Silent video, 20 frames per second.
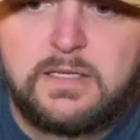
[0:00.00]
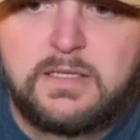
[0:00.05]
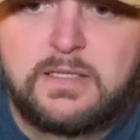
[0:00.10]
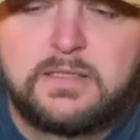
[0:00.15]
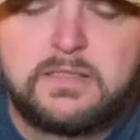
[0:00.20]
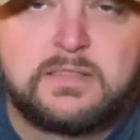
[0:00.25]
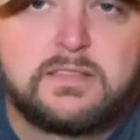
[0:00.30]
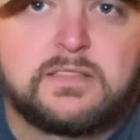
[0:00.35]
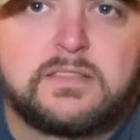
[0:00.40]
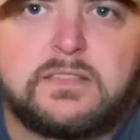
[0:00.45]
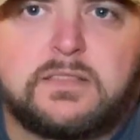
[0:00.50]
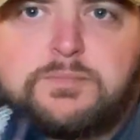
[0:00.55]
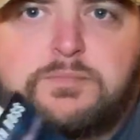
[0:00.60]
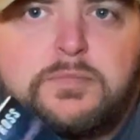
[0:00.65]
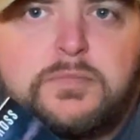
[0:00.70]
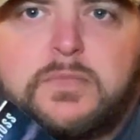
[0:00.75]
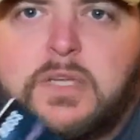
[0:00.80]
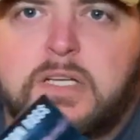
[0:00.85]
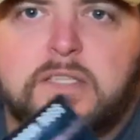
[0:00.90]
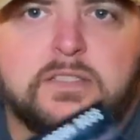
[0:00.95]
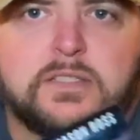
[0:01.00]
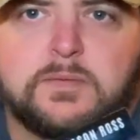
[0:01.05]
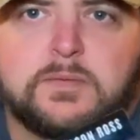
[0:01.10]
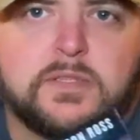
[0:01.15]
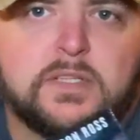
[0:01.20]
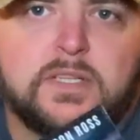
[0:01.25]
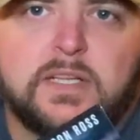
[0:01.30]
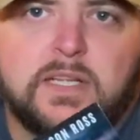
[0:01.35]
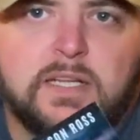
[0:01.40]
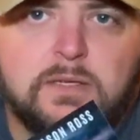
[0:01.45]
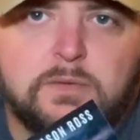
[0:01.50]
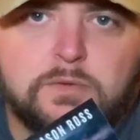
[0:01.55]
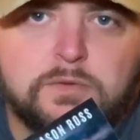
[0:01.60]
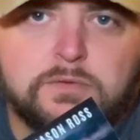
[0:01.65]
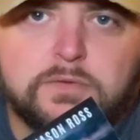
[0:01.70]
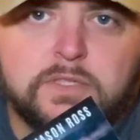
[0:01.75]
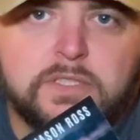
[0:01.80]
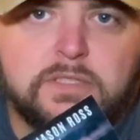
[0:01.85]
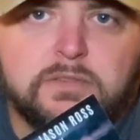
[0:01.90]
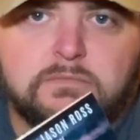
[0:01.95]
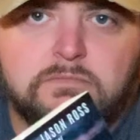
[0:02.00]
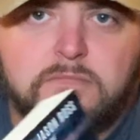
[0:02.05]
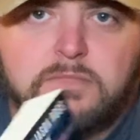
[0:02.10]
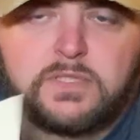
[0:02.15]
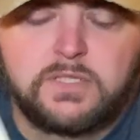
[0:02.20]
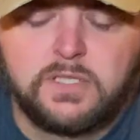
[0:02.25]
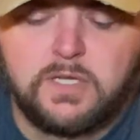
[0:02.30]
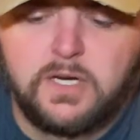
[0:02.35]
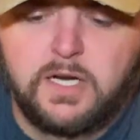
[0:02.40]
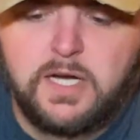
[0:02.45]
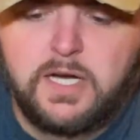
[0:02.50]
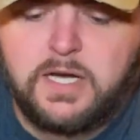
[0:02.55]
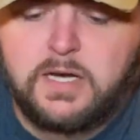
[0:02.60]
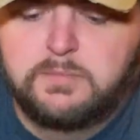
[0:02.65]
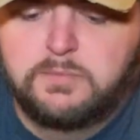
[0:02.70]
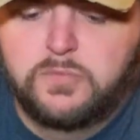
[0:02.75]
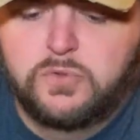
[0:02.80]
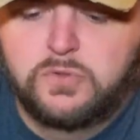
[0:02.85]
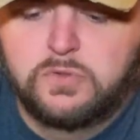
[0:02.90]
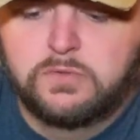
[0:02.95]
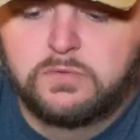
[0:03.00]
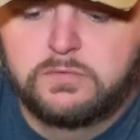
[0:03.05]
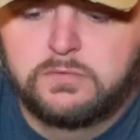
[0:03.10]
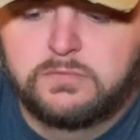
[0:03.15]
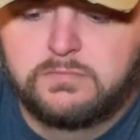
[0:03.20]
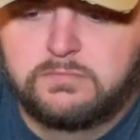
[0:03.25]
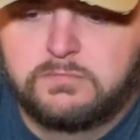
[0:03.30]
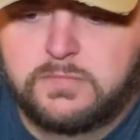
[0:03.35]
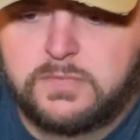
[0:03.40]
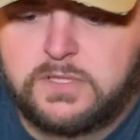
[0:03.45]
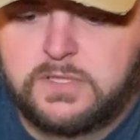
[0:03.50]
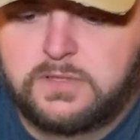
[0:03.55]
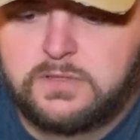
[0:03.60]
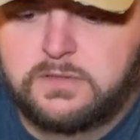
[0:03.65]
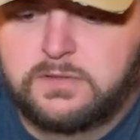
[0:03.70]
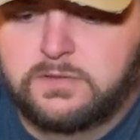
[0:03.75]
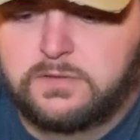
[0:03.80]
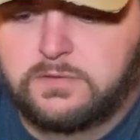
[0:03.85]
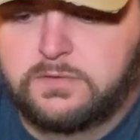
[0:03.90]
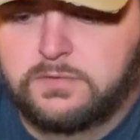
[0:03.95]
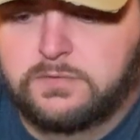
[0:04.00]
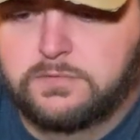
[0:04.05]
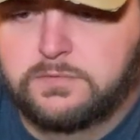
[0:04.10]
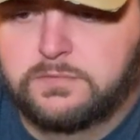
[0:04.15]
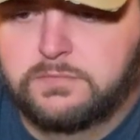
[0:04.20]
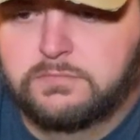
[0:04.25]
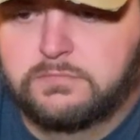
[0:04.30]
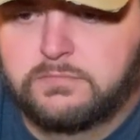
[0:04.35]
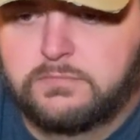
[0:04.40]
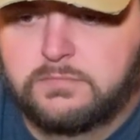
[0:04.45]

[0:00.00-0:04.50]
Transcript: This is not something that I would read. You know, I'm more into